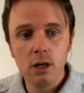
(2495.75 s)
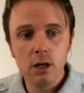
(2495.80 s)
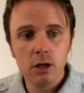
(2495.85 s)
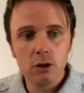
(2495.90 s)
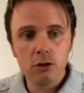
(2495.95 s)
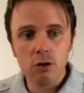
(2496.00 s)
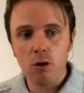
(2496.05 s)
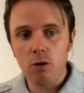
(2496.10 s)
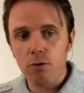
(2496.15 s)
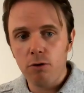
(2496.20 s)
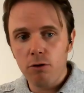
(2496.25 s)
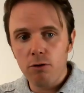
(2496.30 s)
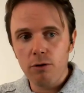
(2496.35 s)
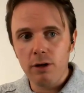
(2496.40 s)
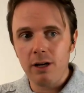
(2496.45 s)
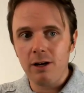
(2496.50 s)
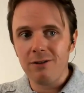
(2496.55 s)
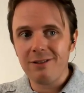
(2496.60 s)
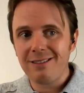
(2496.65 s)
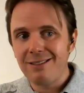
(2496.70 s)
So there,
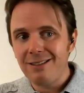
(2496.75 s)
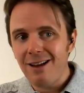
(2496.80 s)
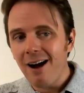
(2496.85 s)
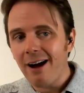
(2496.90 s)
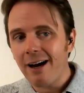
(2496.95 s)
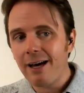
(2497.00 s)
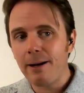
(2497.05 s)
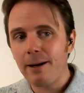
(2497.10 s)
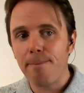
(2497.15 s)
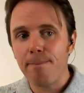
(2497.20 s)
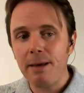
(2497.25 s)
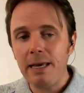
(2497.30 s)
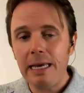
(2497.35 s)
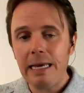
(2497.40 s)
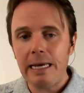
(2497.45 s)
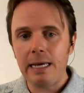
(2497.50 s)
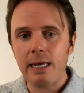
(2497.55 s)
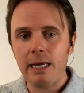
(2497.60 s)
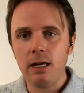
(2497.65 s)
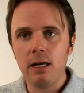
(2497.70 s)
you know, it's not going to
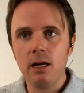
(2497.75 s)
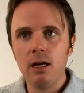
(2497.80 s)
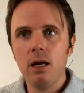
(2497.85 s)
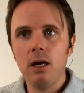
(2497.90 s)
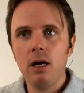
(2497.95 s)
be,